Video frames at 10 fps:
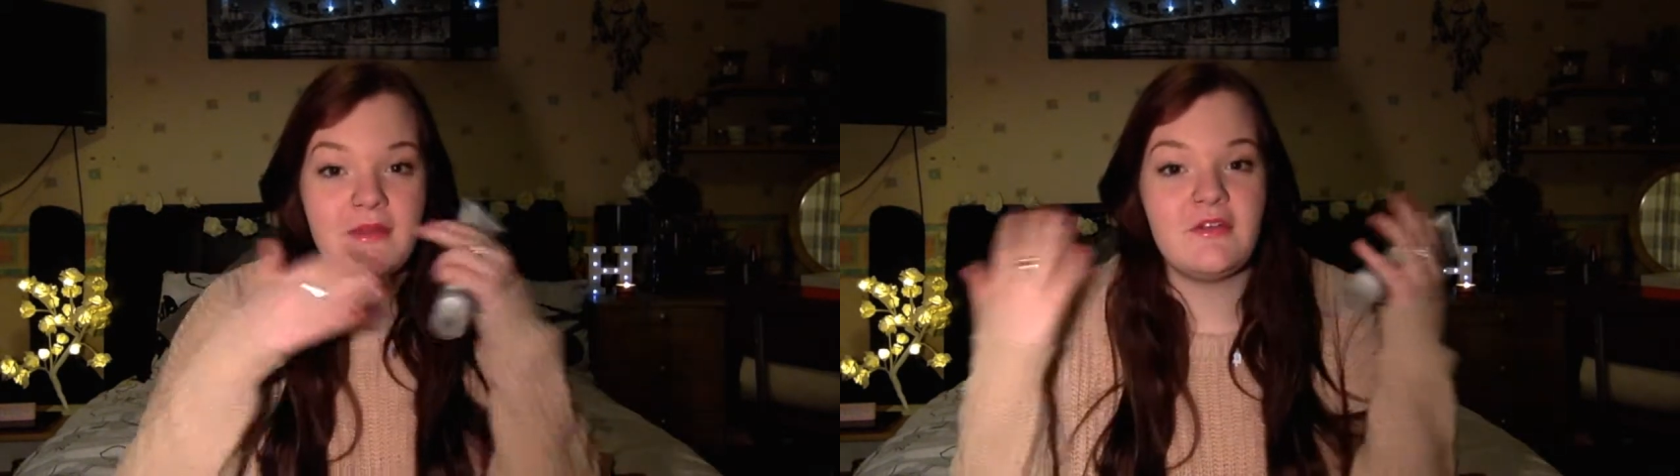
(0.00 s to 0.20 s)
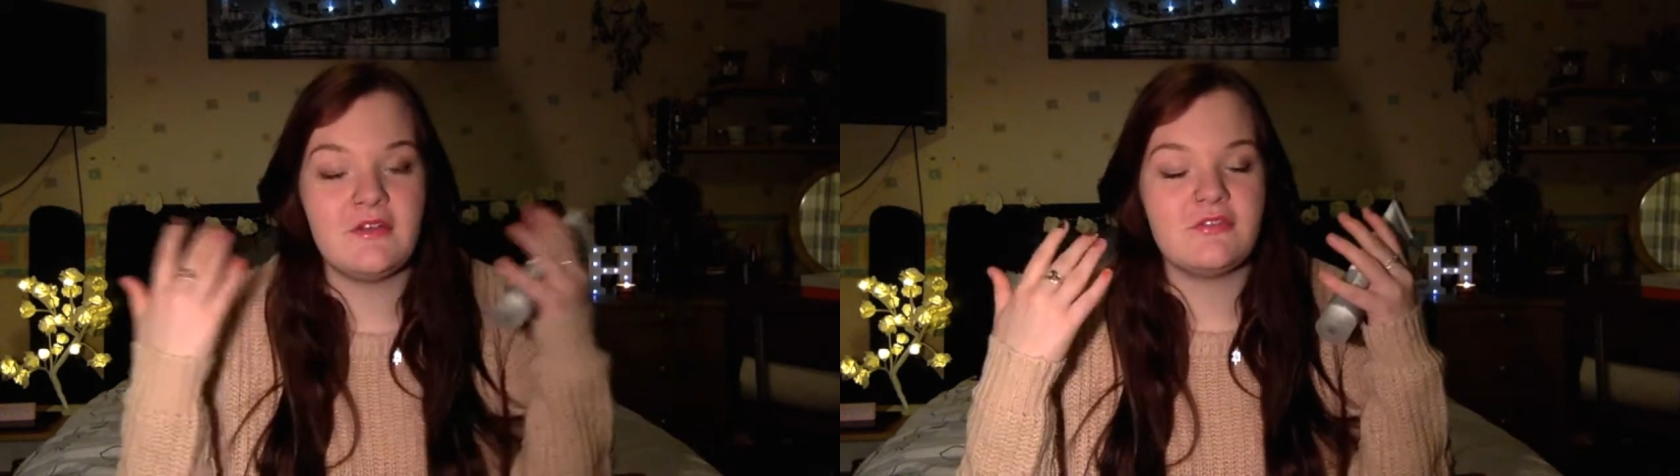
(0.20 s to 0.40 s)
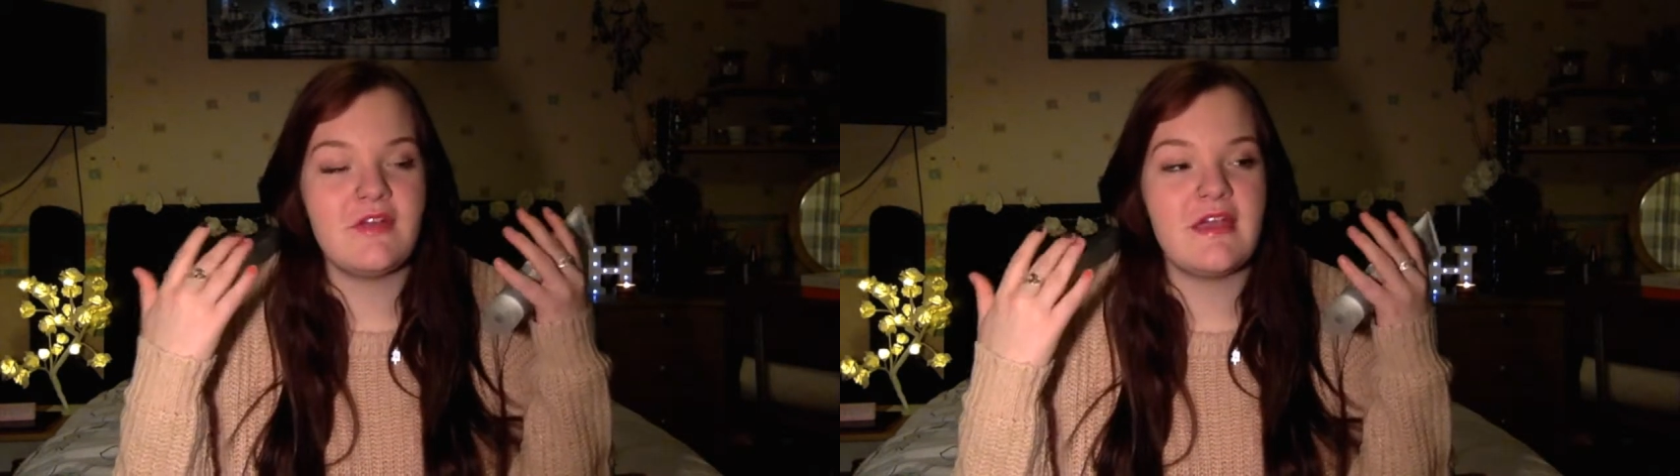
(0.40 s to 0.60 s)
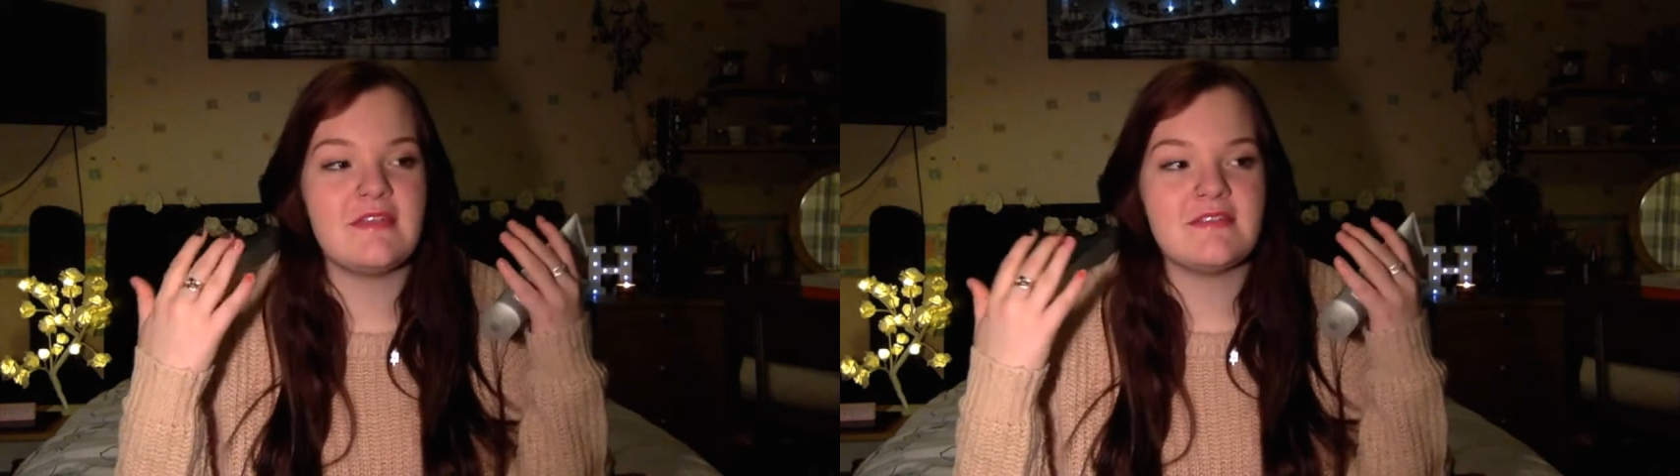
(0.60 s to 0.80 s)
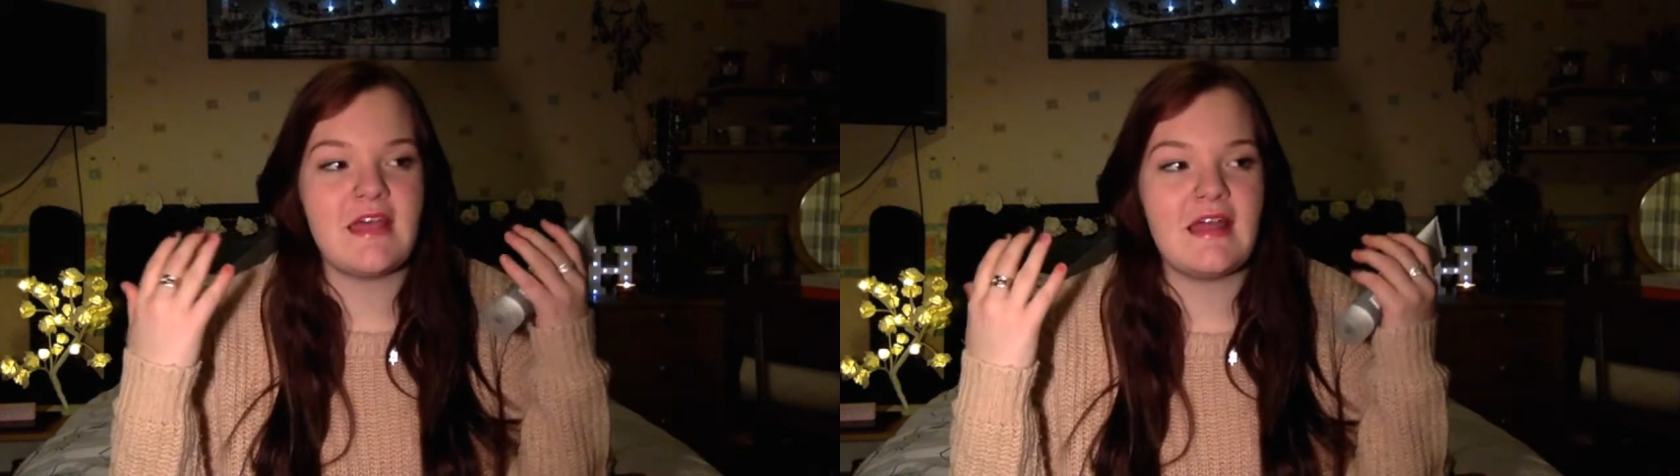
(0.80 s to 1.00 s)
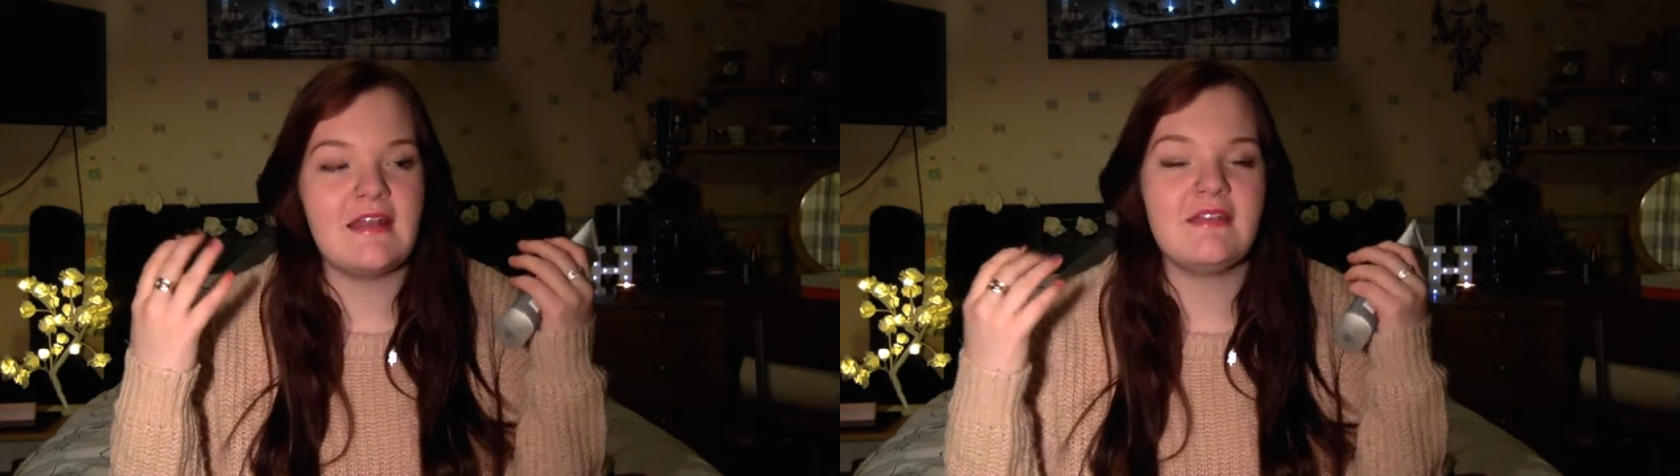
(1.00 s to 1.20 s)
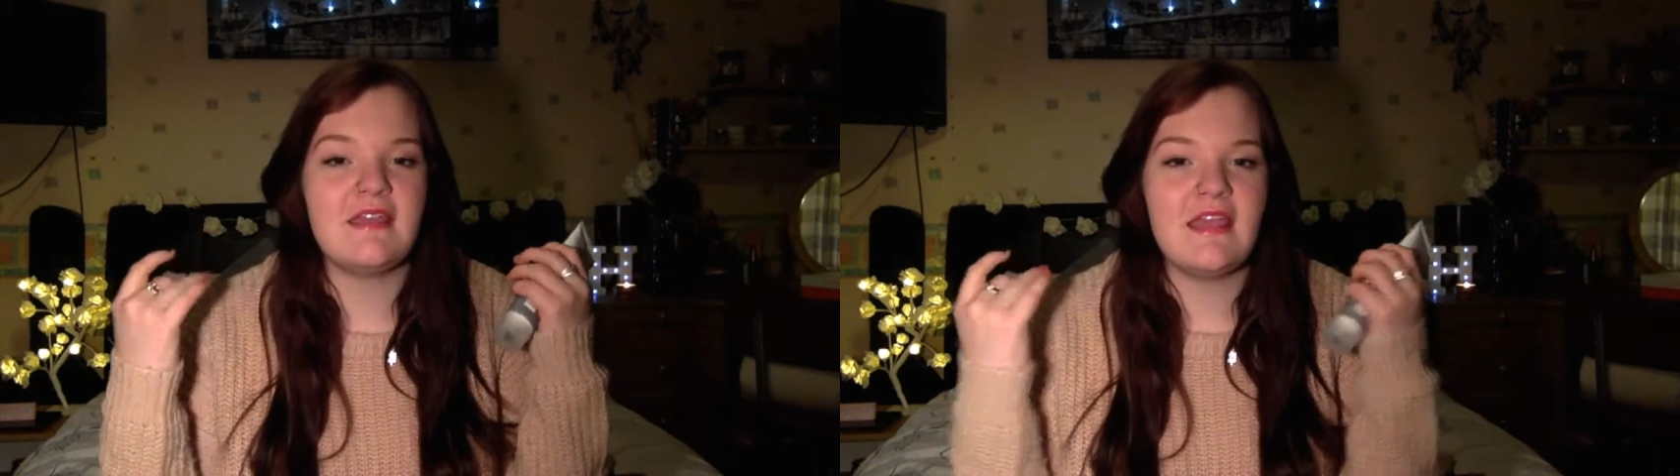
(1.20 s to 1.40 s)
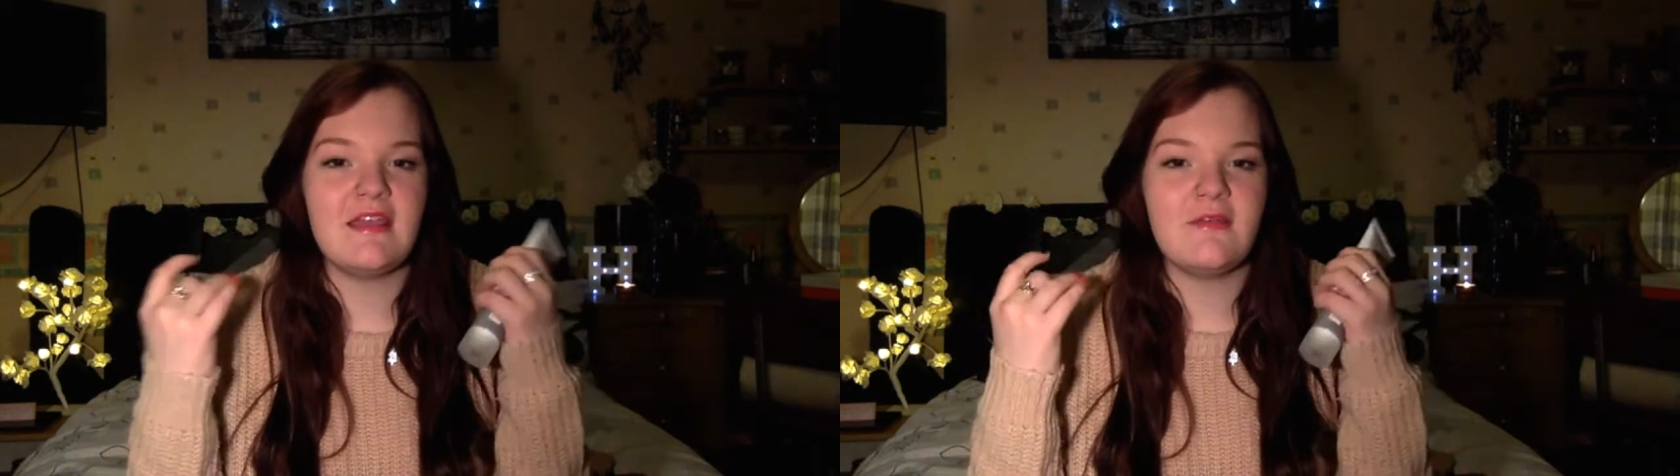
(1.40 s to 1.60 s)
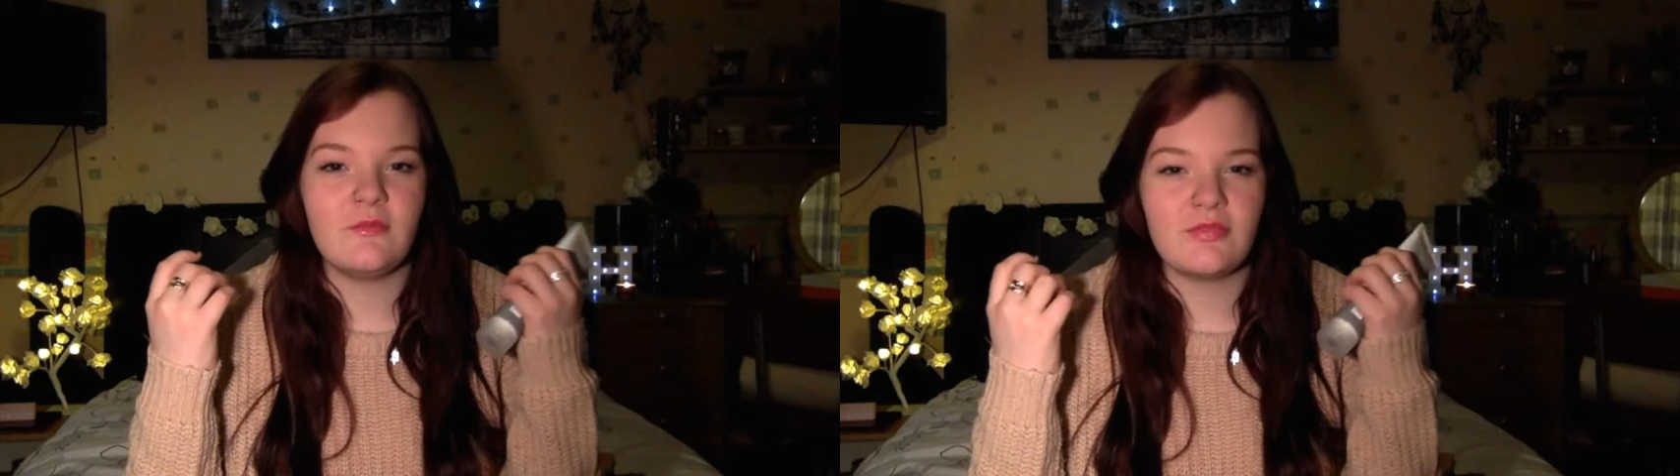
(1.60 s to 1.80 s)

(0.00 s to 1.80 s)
put it on your face, and it